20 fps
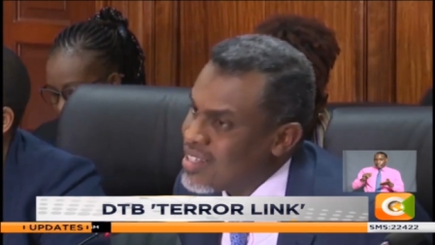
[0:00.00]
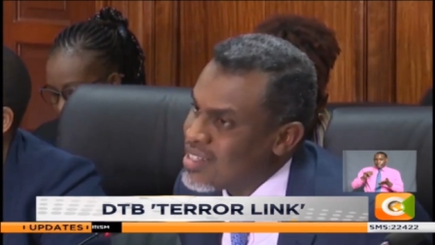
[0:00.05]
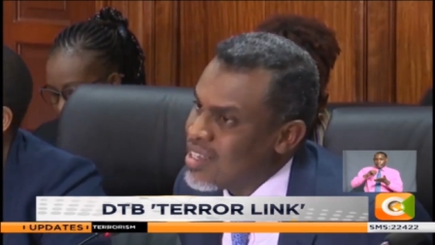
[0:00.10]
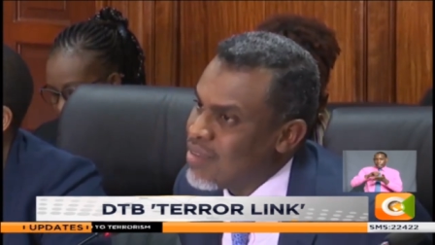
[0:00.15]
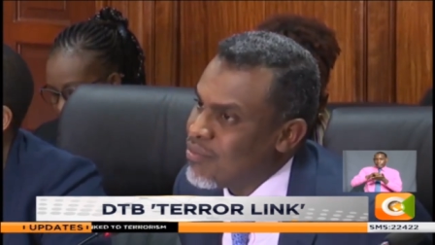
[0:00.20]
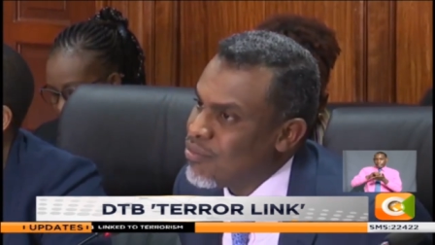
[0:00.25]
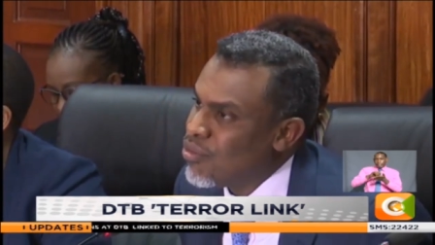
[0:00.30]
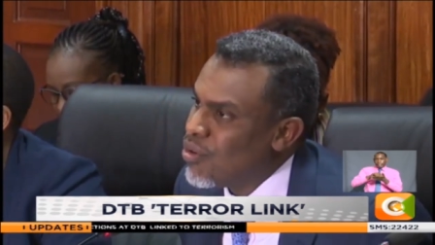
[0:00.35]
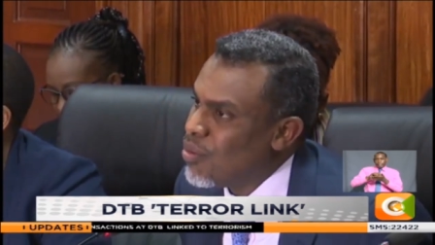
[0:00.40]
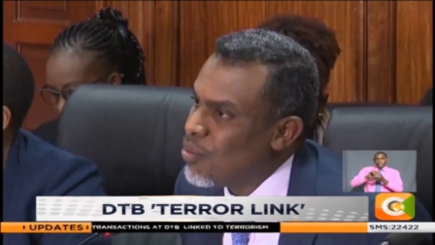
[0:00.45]

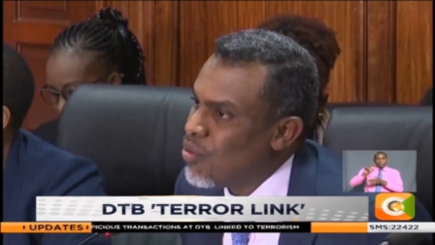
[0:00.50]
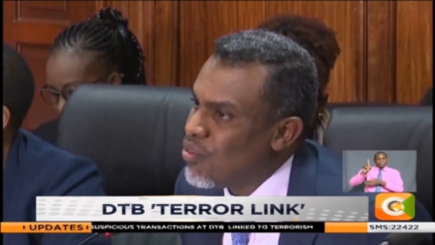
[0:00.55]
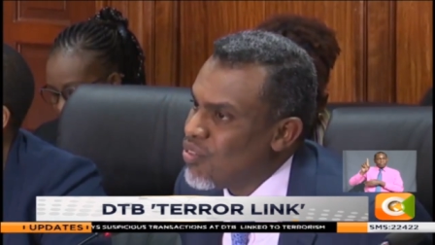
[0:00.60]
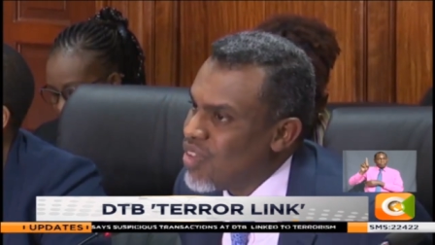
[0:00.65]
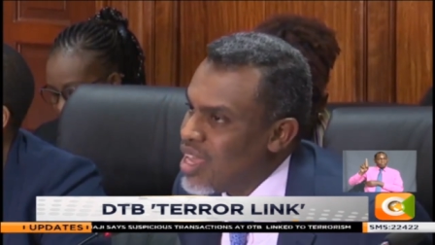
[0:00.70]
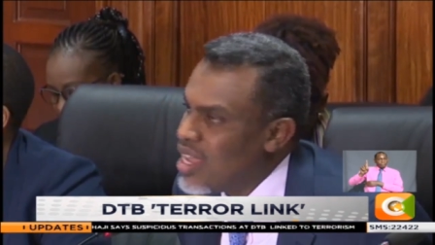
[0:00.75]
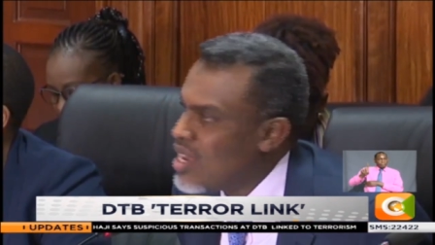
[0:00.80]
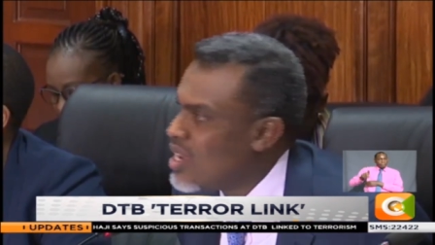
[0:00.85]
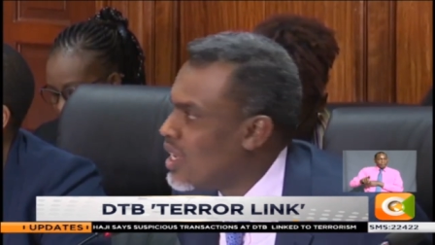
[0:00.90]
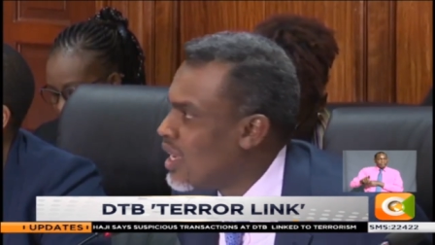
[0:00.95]
some form of
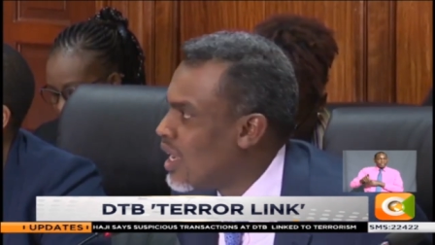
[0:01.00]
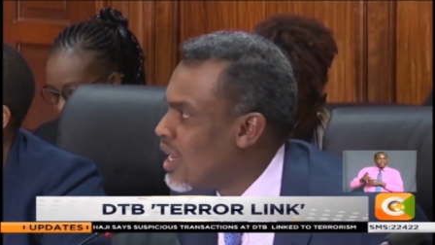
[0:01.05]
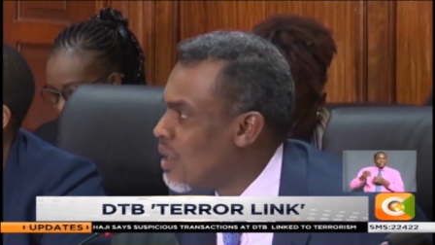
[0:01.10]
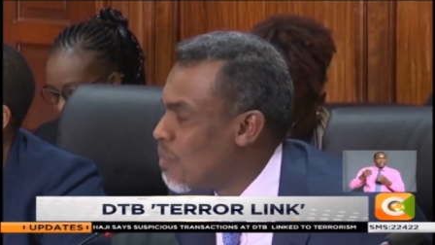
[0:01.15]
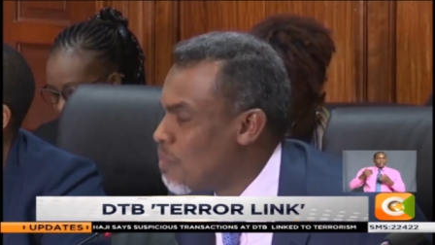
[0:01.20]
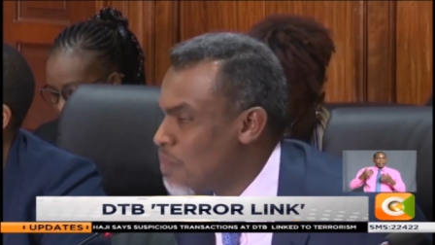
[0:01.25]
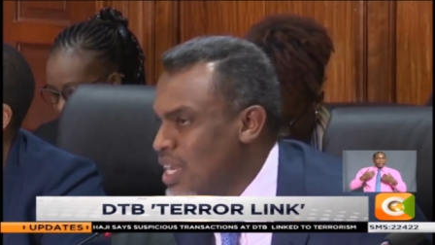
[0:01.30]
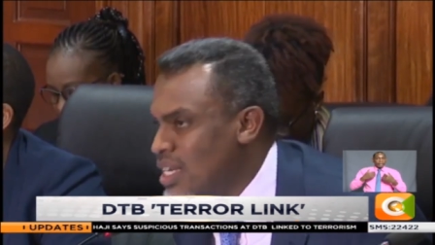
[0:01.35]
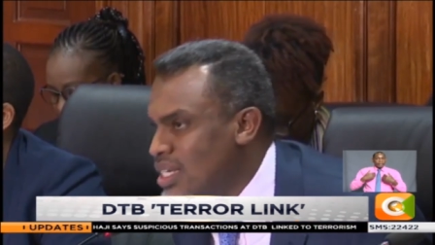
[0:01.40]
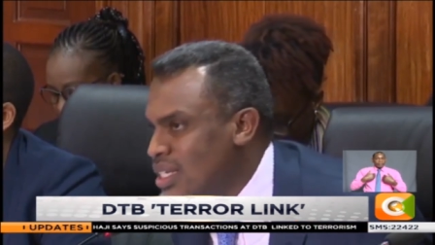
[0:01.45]
aiding and
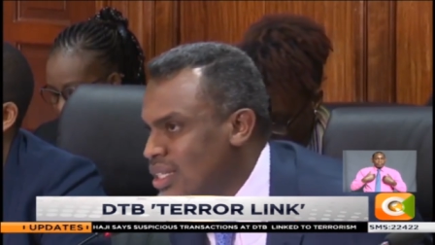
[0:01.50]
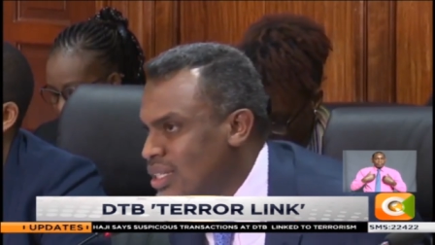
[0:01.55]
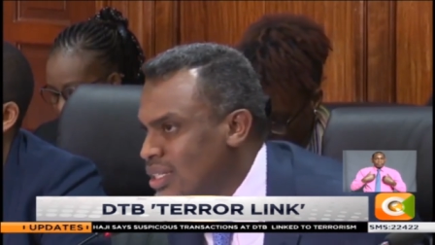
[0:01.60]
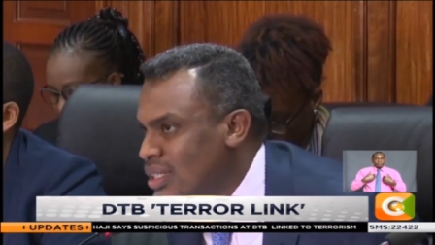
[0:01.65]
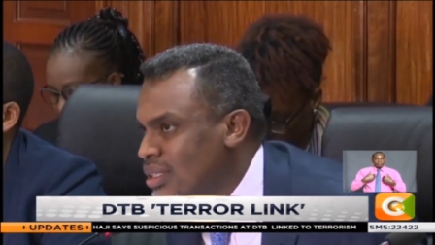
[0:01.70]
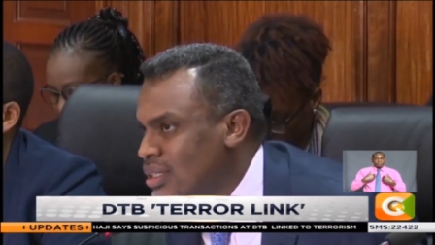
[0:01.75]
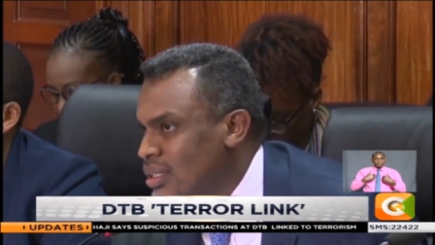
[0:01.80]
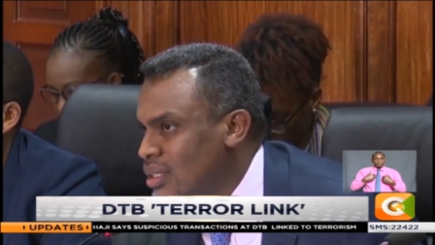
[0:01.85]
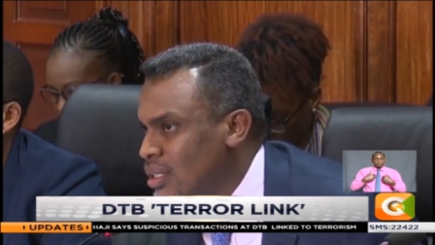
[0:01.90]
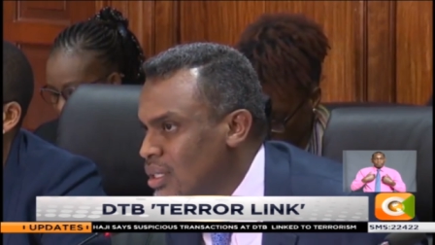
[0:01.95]
abetting.
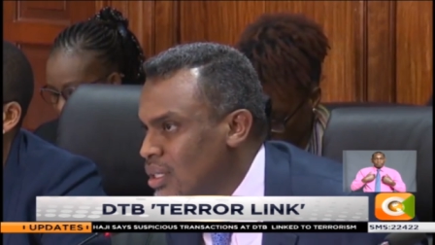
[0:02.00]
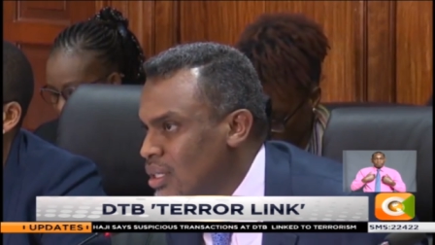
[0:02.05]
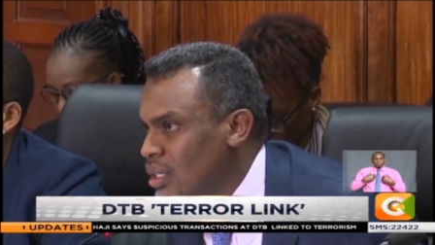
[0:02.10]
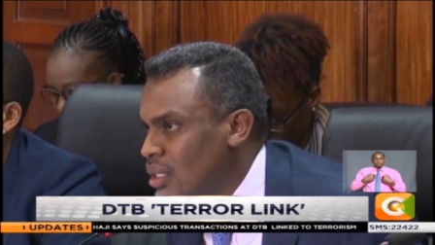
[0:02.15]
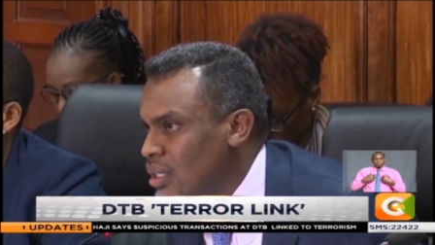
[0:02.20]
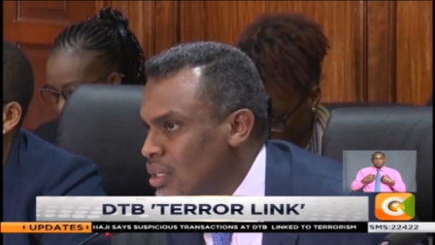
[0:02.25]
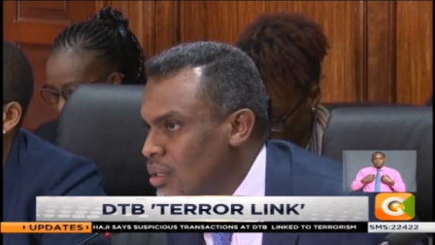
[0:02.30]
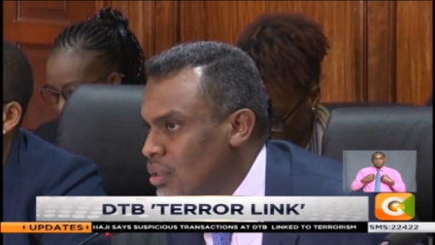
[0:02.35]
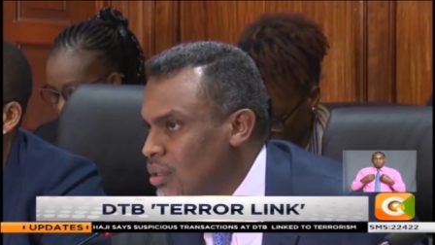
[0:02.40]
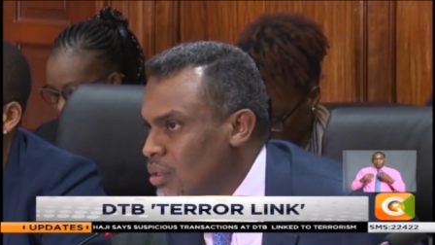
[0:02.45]

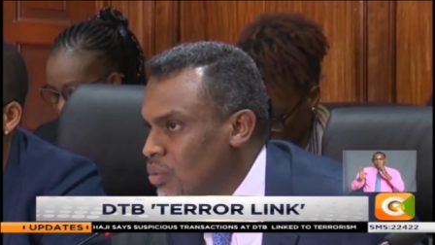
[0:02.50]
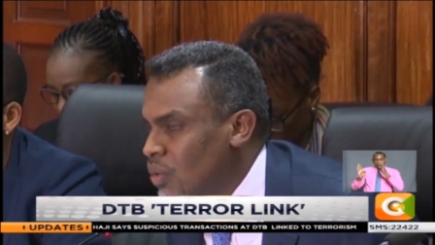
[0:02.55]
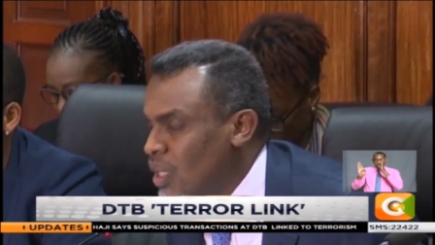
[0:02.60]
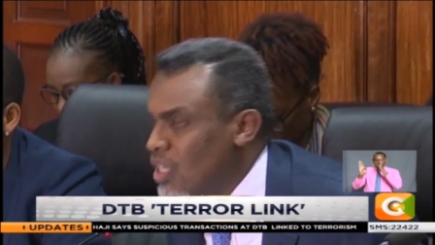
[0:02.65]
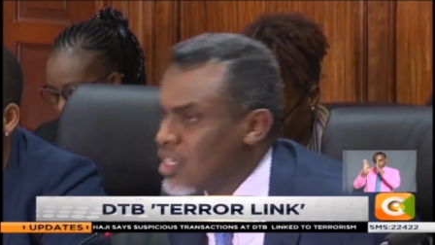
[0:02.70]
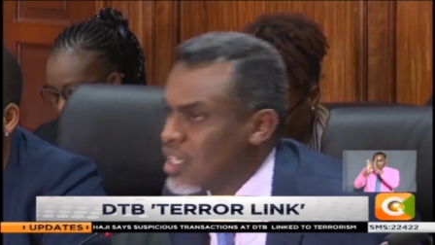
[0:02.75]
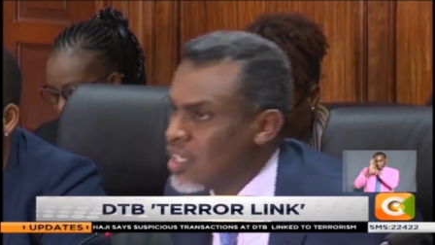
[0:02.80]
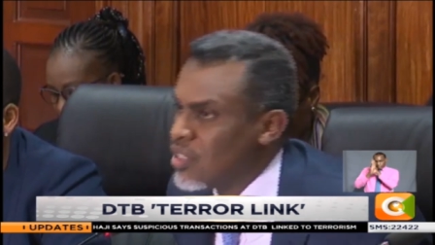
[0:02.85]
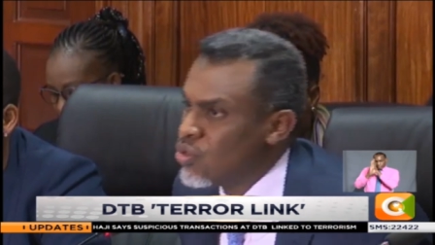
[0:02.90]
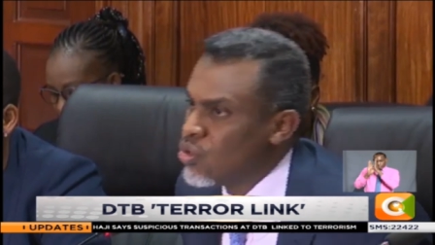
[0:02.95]

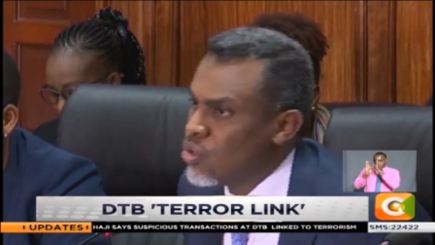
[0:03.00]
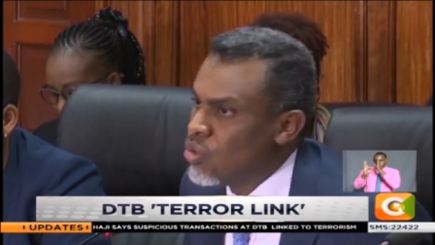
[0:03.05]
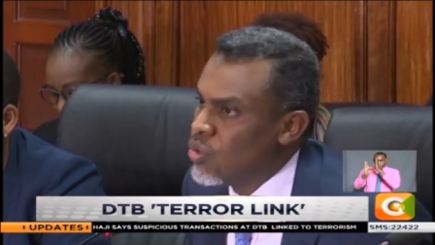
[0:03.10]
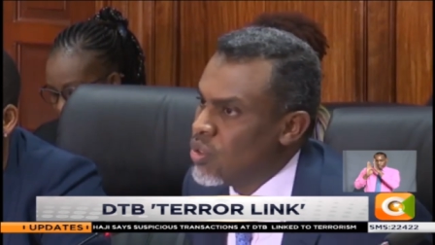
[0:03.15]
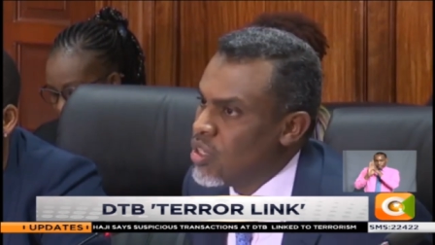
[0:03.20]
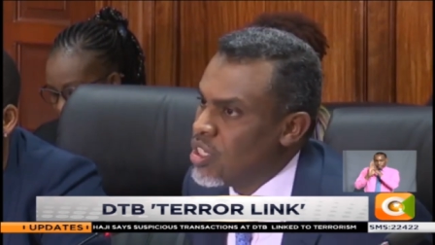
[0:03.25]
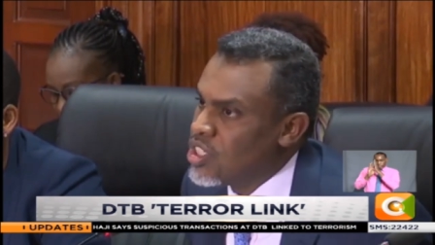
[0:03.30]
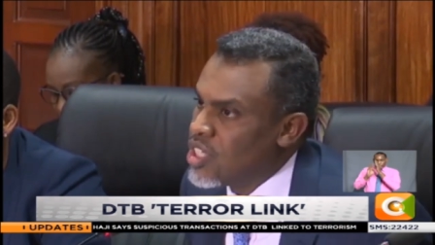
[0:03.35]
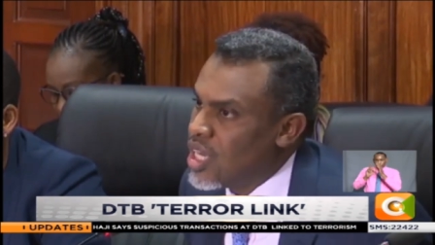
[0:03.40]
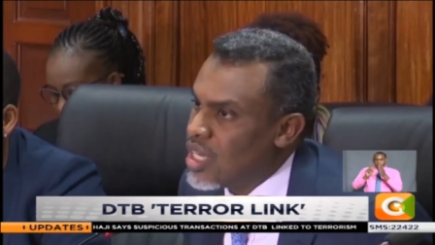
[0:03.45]
What else would
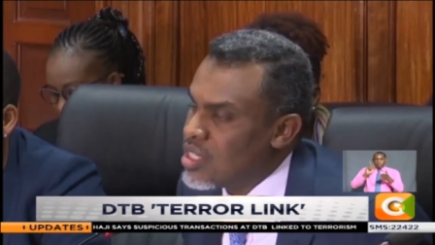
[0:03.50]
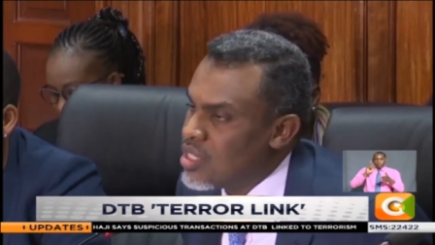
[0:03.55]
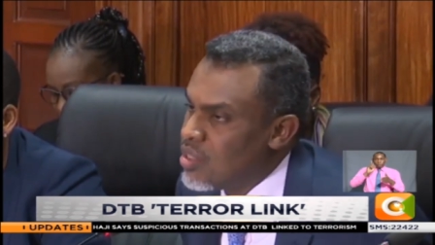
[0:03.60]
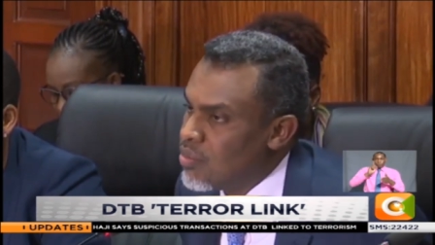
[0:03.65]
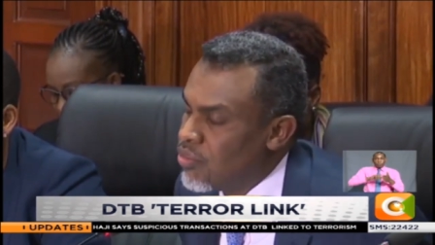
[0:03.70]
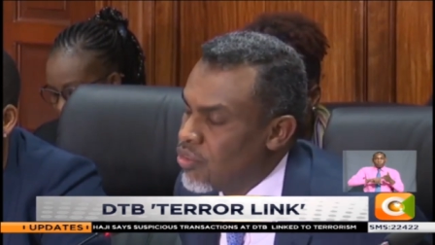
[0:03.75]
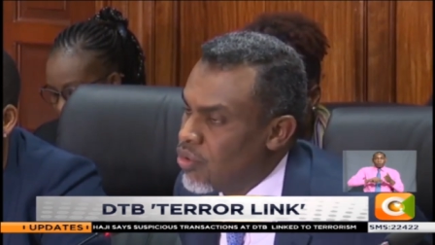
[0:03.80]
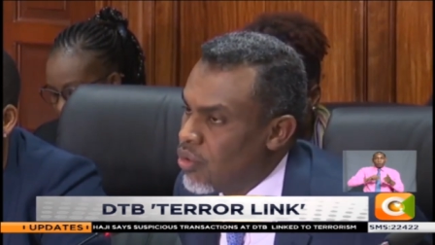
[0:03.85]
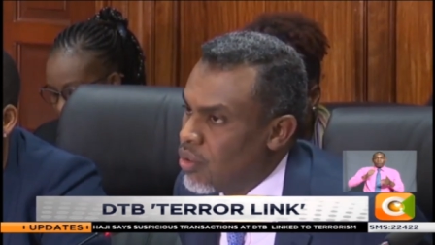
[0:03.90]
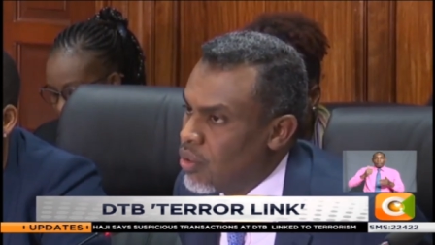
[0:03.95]
we charge
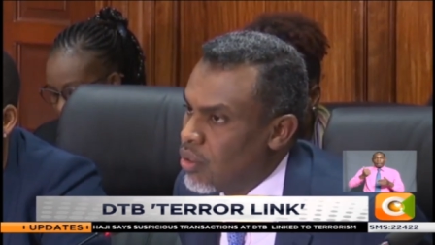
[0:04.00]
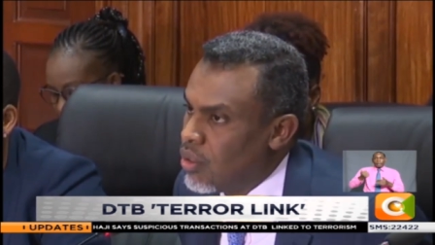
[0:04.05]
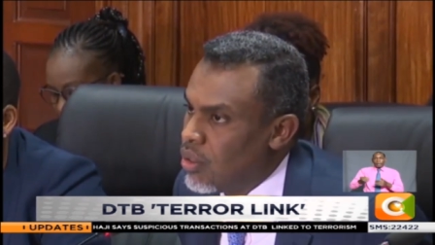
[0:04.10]
them for?